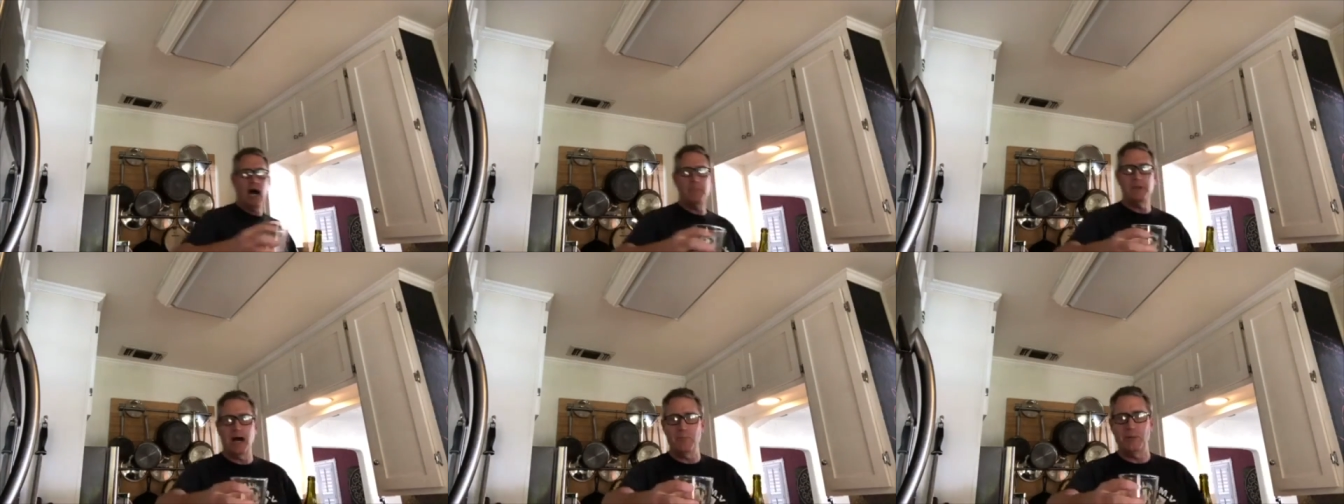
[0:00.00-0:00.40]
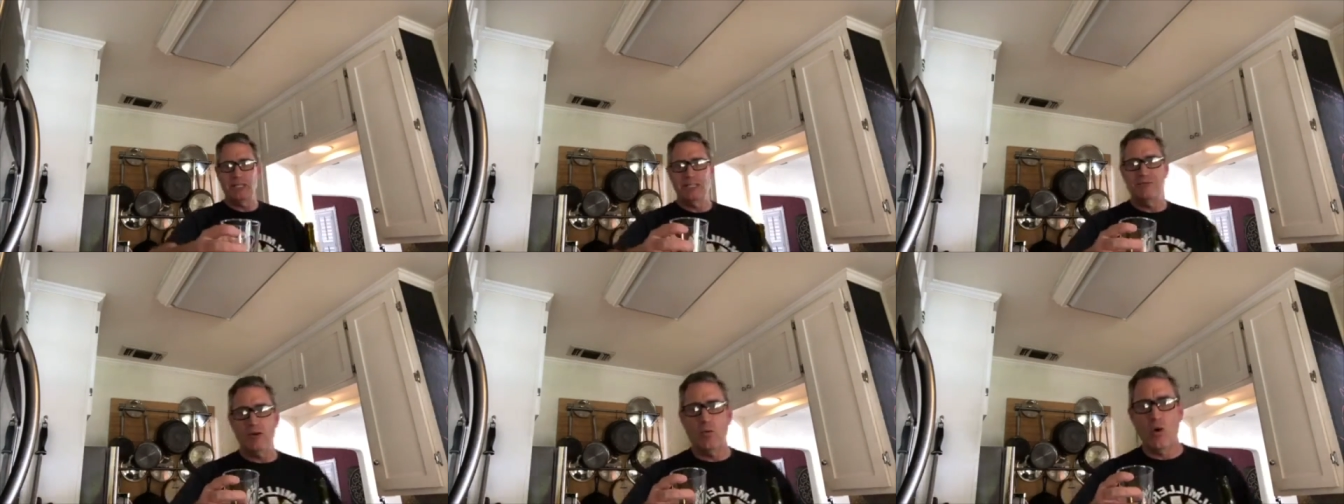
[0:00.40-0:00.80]
I'm not
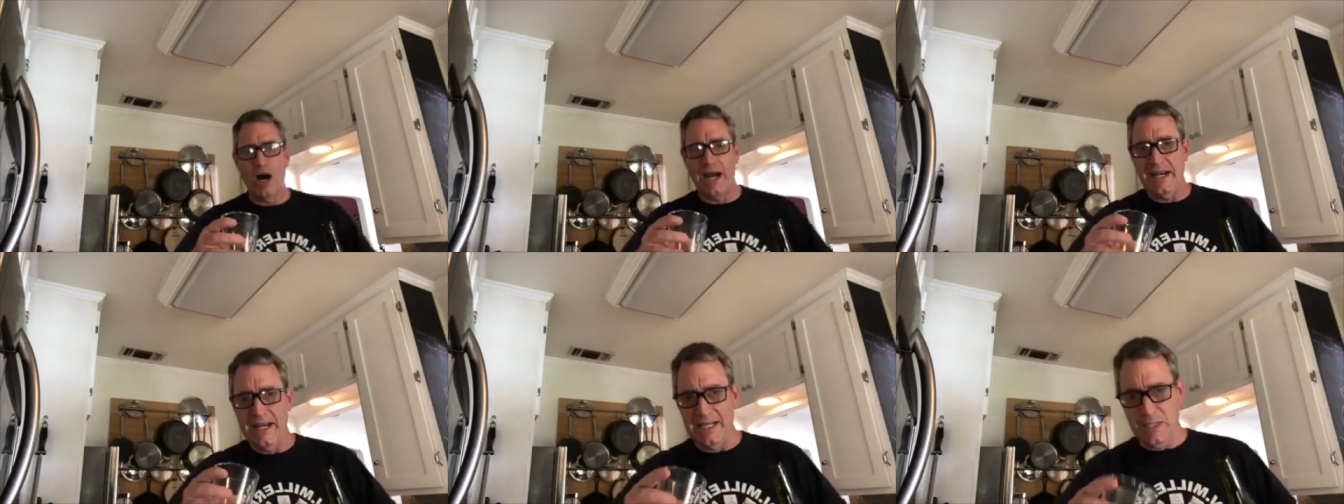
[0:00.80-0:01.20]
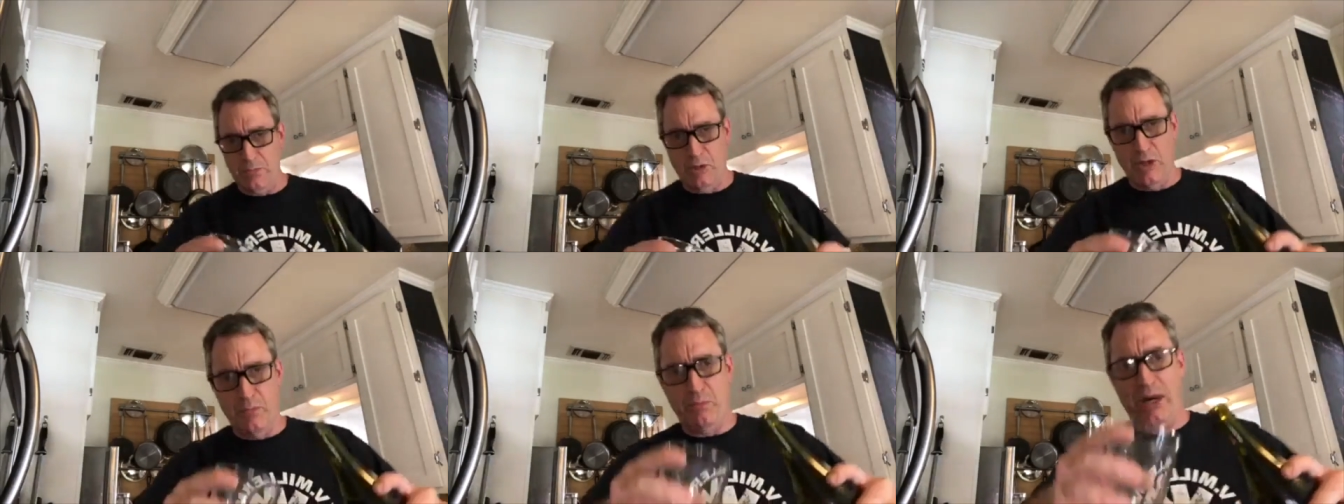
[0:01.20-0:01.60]
much of a wine
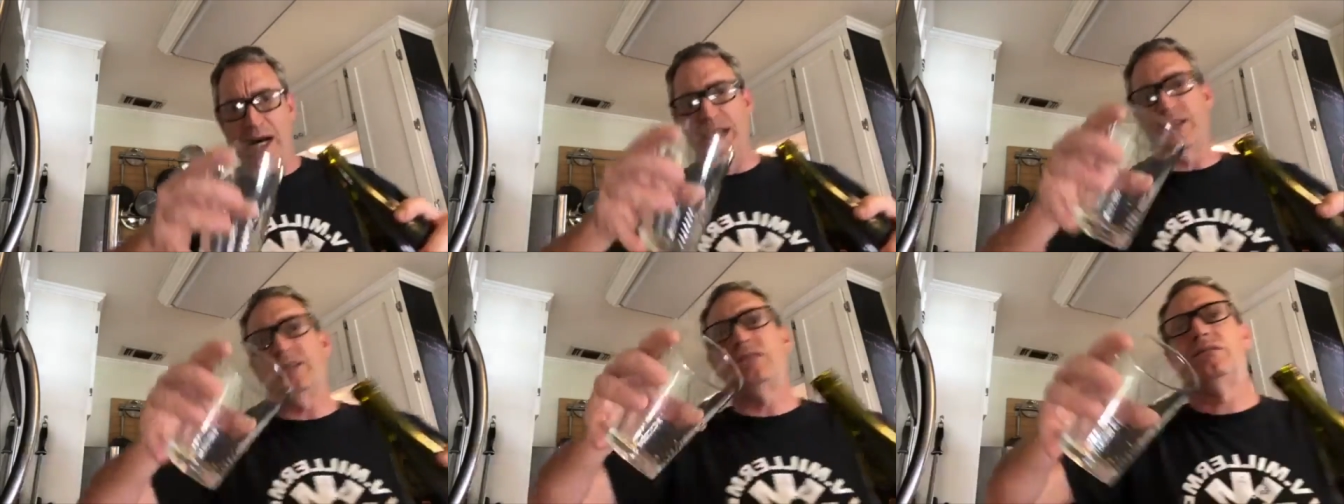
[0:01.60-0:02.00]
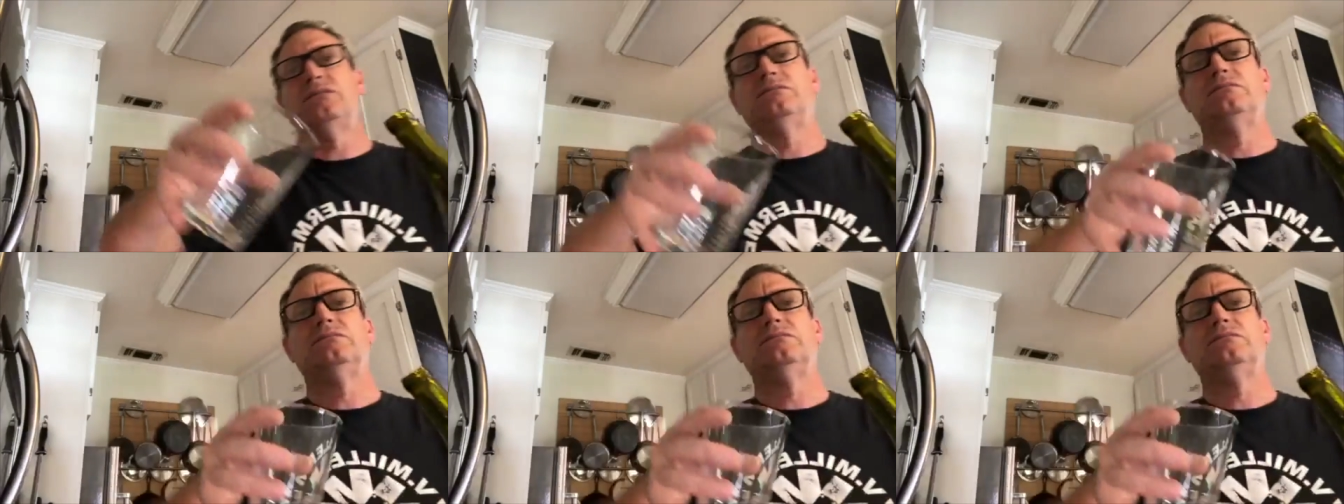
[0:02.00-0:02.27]
expert, but